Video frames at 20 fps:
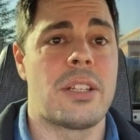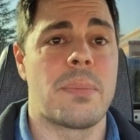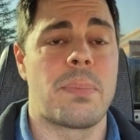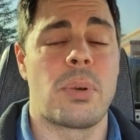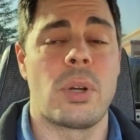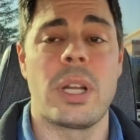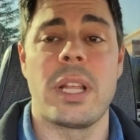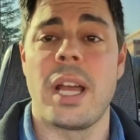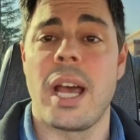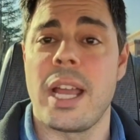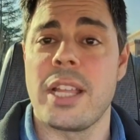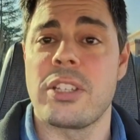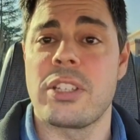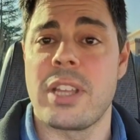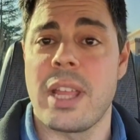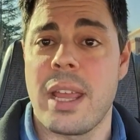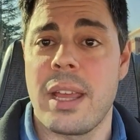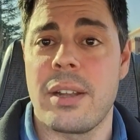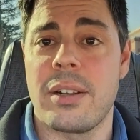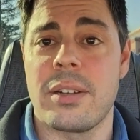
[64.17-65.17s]
to pretty high
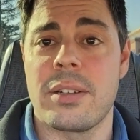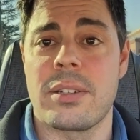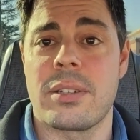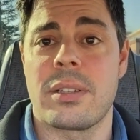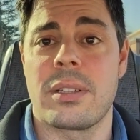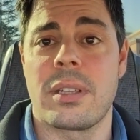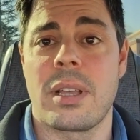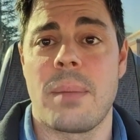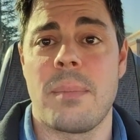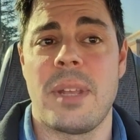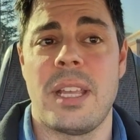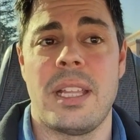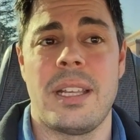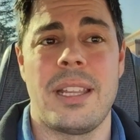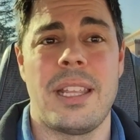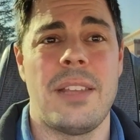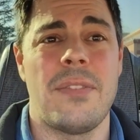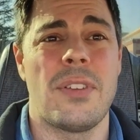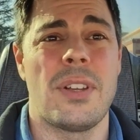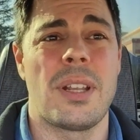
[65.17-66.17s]
standards. I mean,
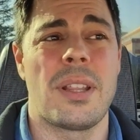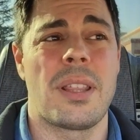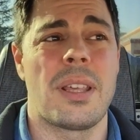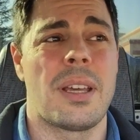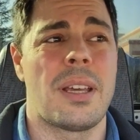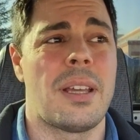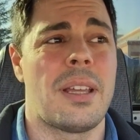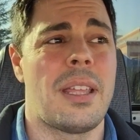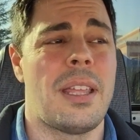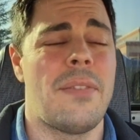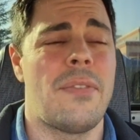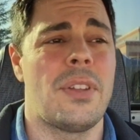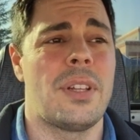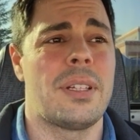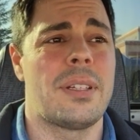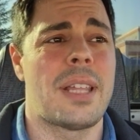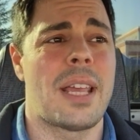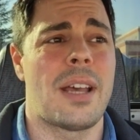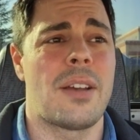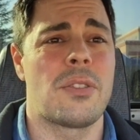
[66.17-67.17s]
even
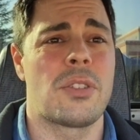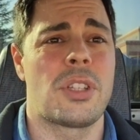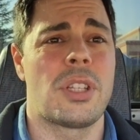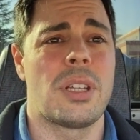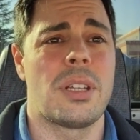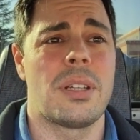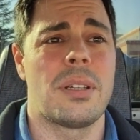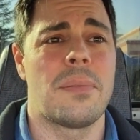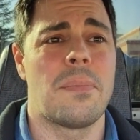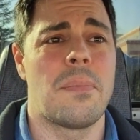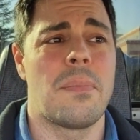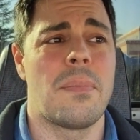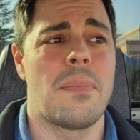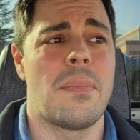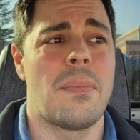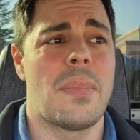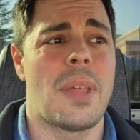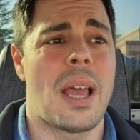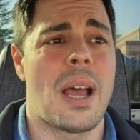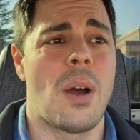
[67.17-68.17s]
down to
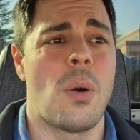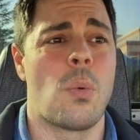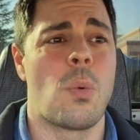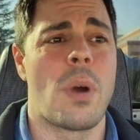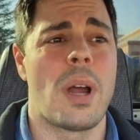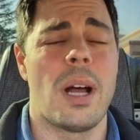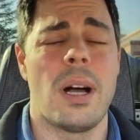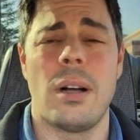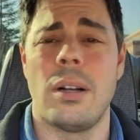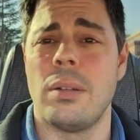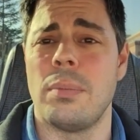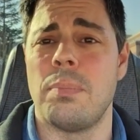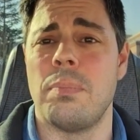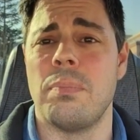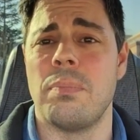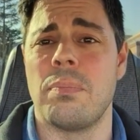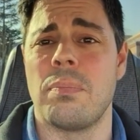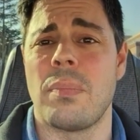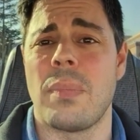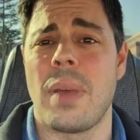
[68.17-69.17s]
how well
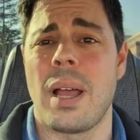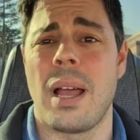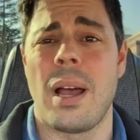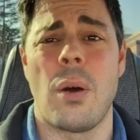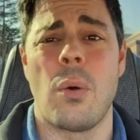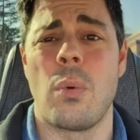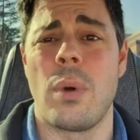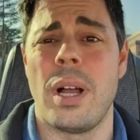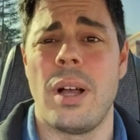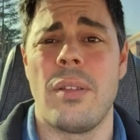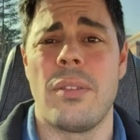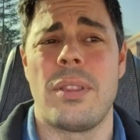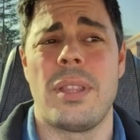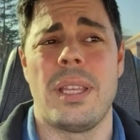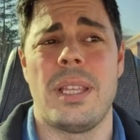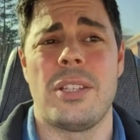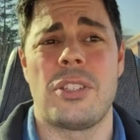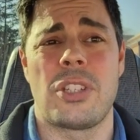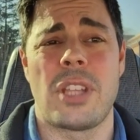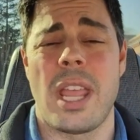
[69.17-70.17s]

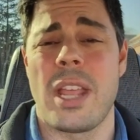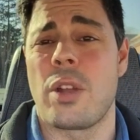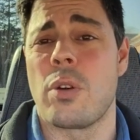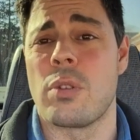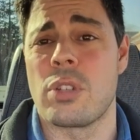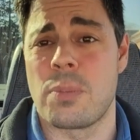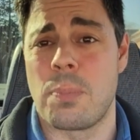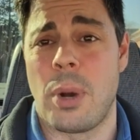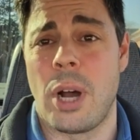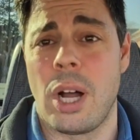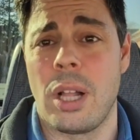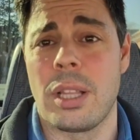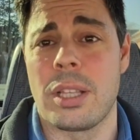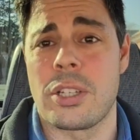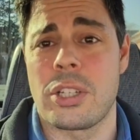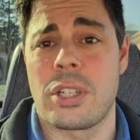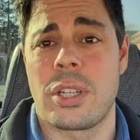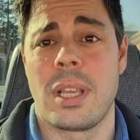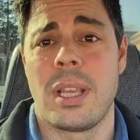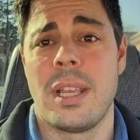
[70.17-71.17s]
the Seiko is
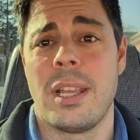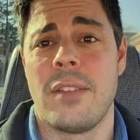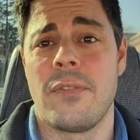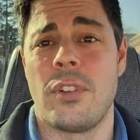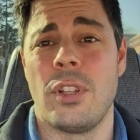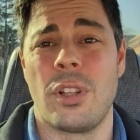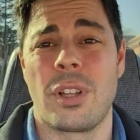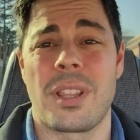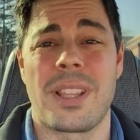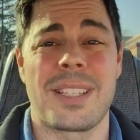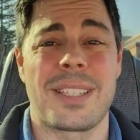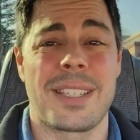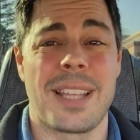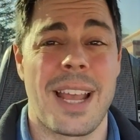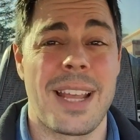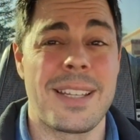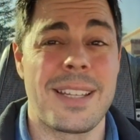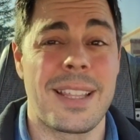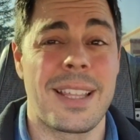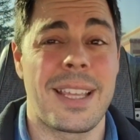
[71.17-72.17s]
polished. If you look at the
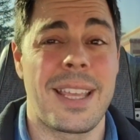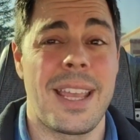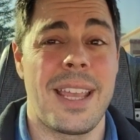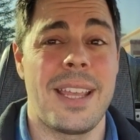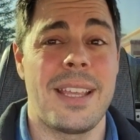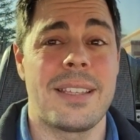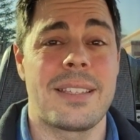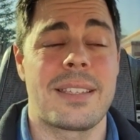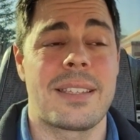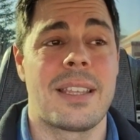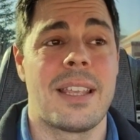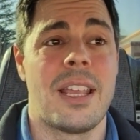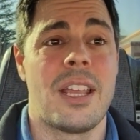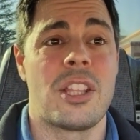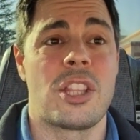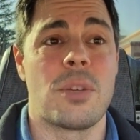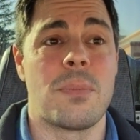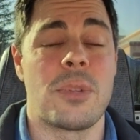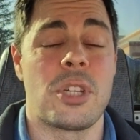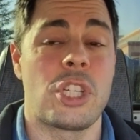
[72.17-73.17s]
sides of the case,
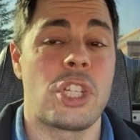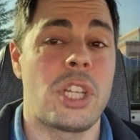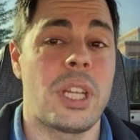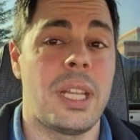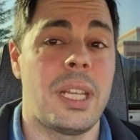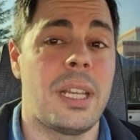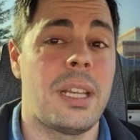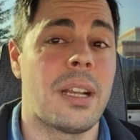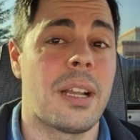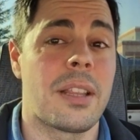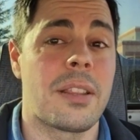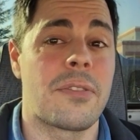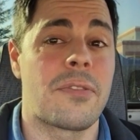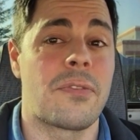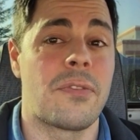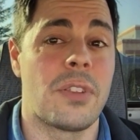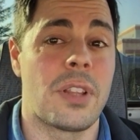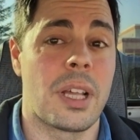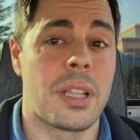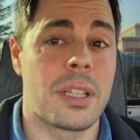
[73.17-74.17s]
the machining on
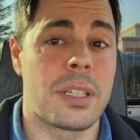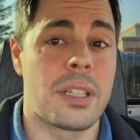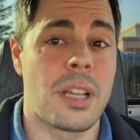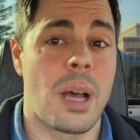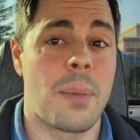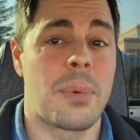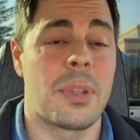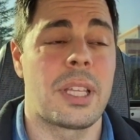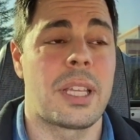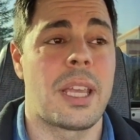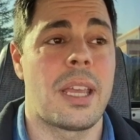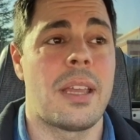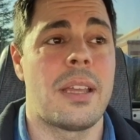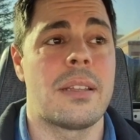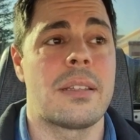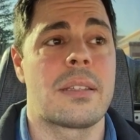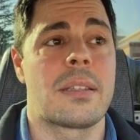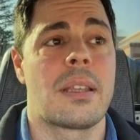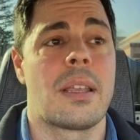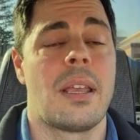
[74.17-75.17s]
the top of the
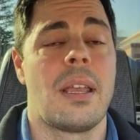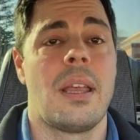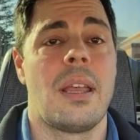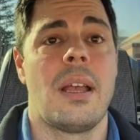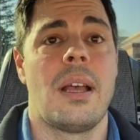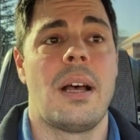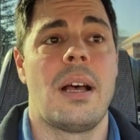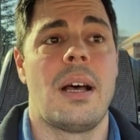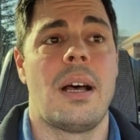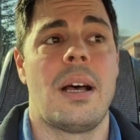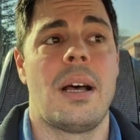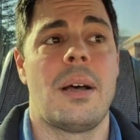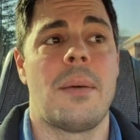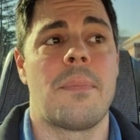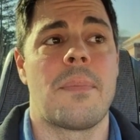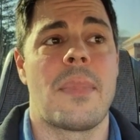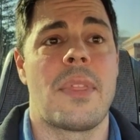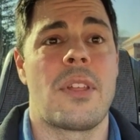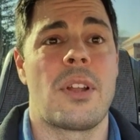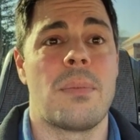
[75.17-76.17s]
case,
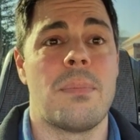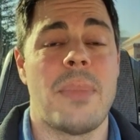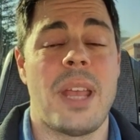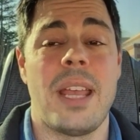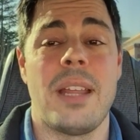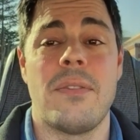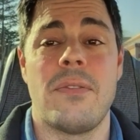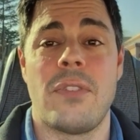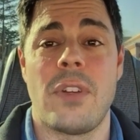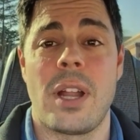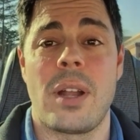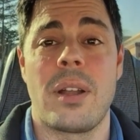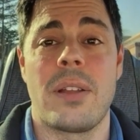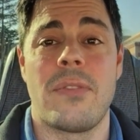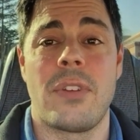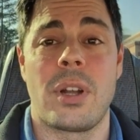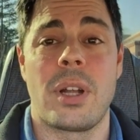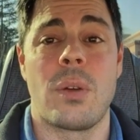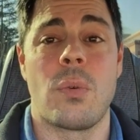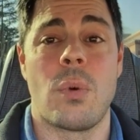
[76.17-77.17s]
they're made very,
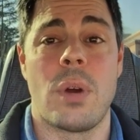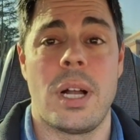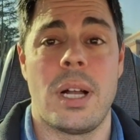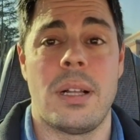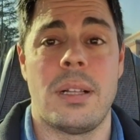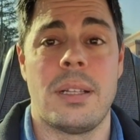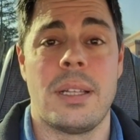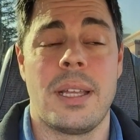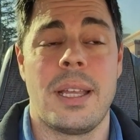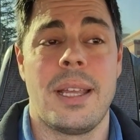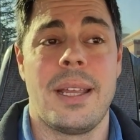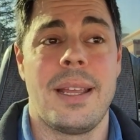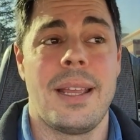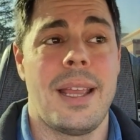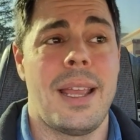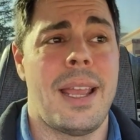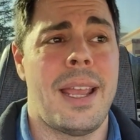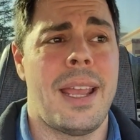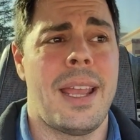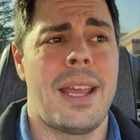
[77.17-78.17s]
very well.
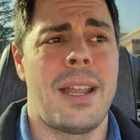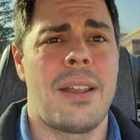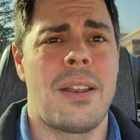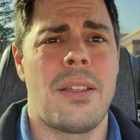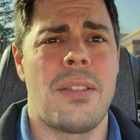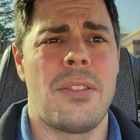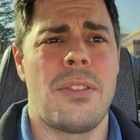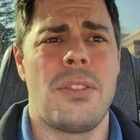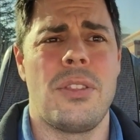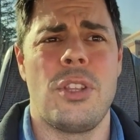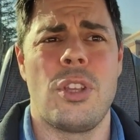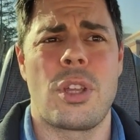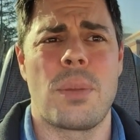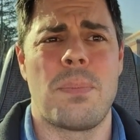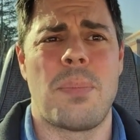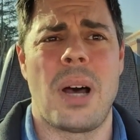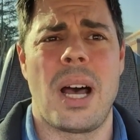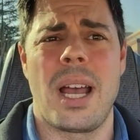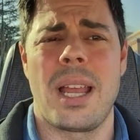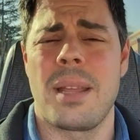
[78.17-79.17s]
And you
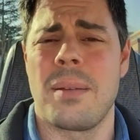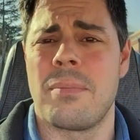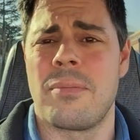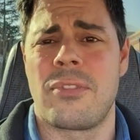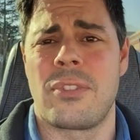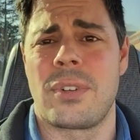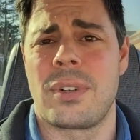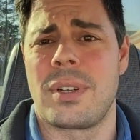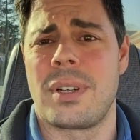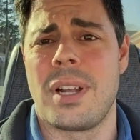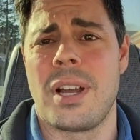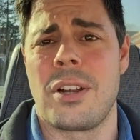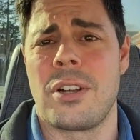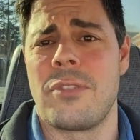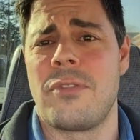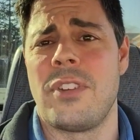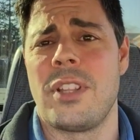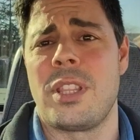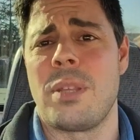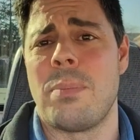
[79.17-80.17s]
could buy them for
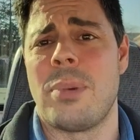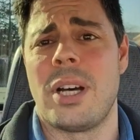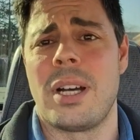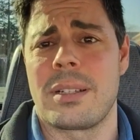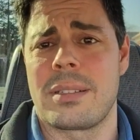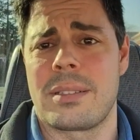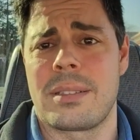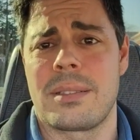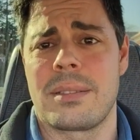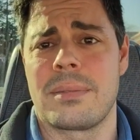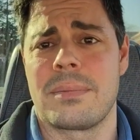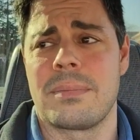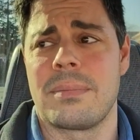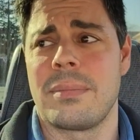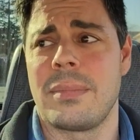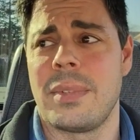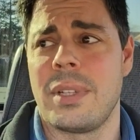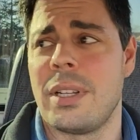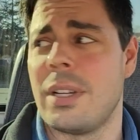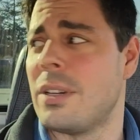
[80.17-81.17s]
150 bucks,
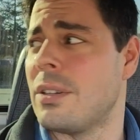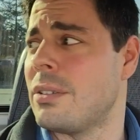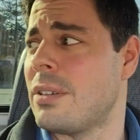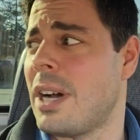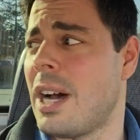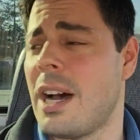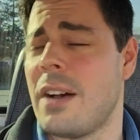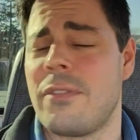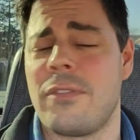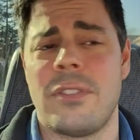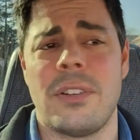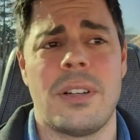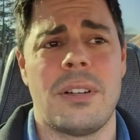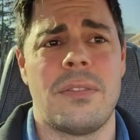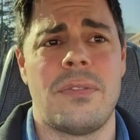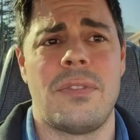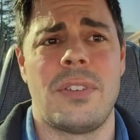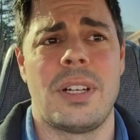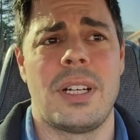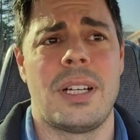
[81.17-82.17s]
you know, off
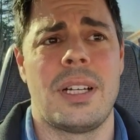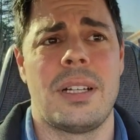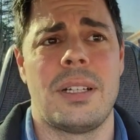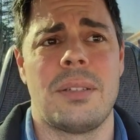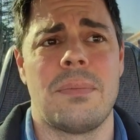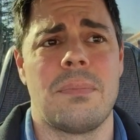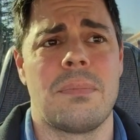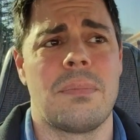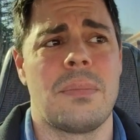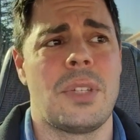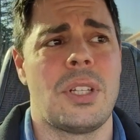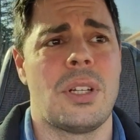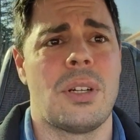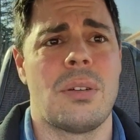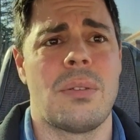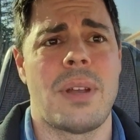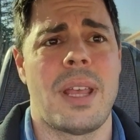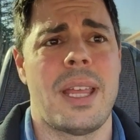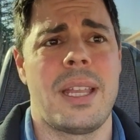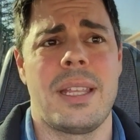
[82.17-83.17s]
of
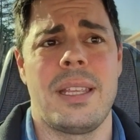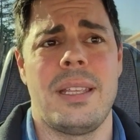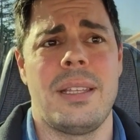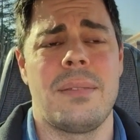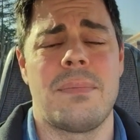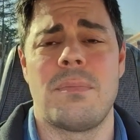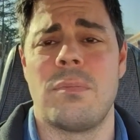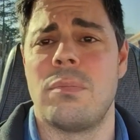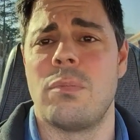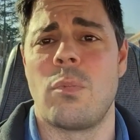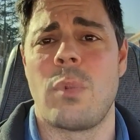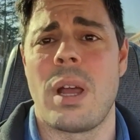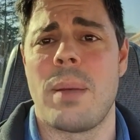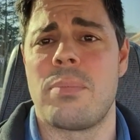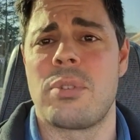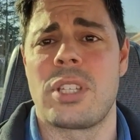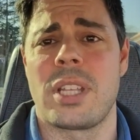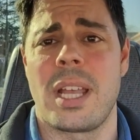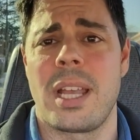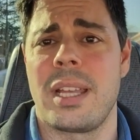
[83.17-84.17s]
any
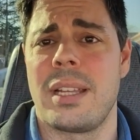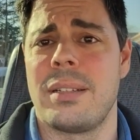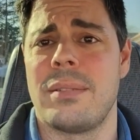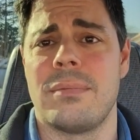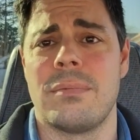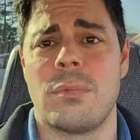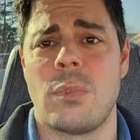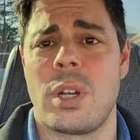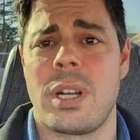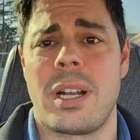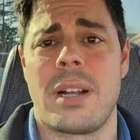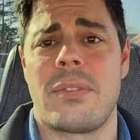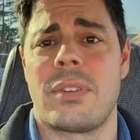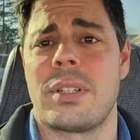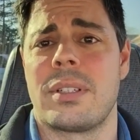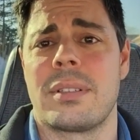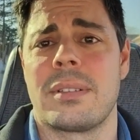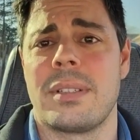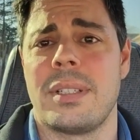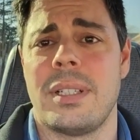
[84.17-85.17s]
website,
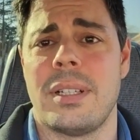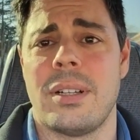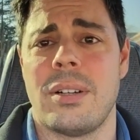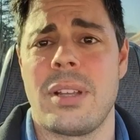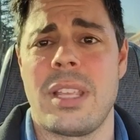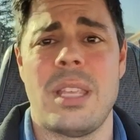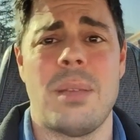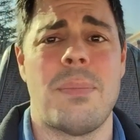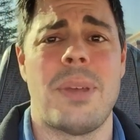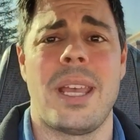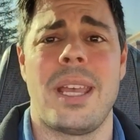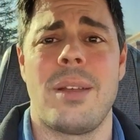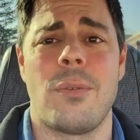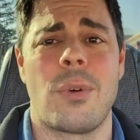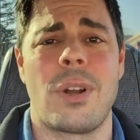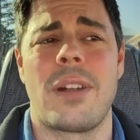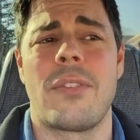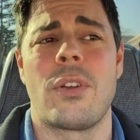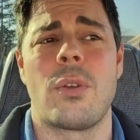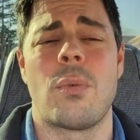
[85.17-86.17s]
whatever, eBay,
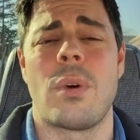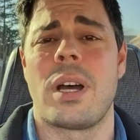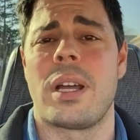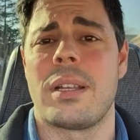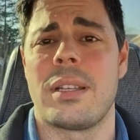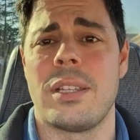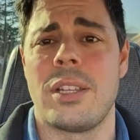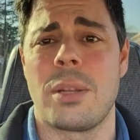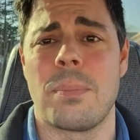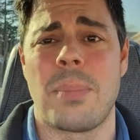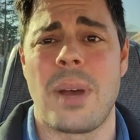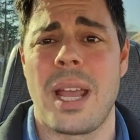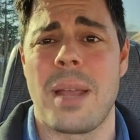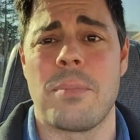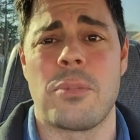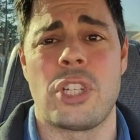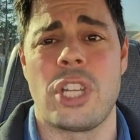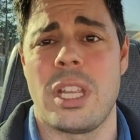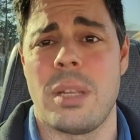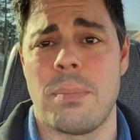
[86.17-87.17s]
whatever you want. You can buy
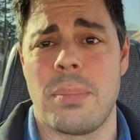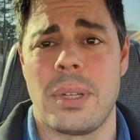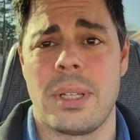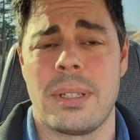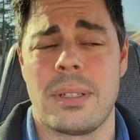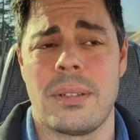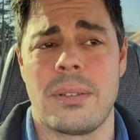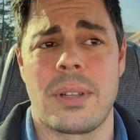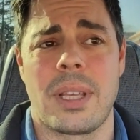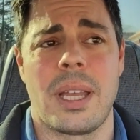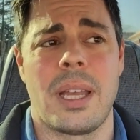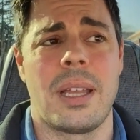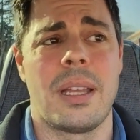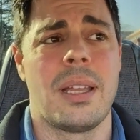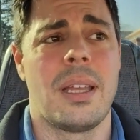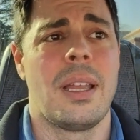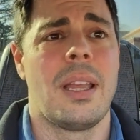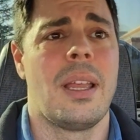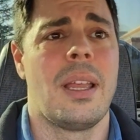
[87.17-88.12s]
them cheap, okay?